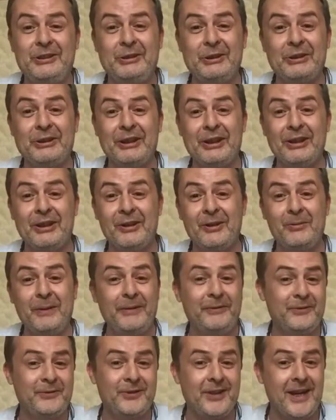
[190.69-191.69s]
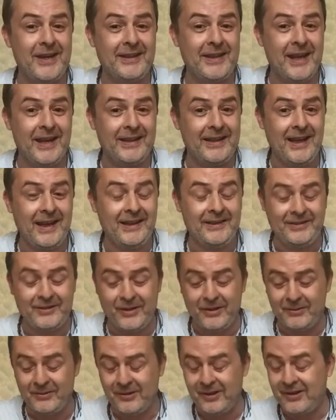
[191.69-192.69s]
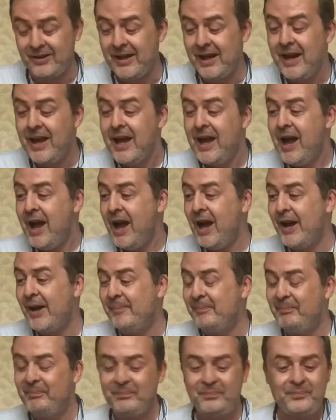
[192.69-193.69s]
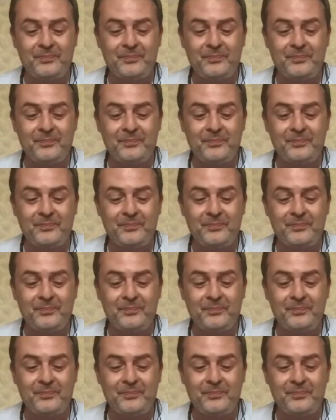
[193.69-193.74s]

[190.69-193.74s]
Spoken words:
good luck, we've tried that and had no luck.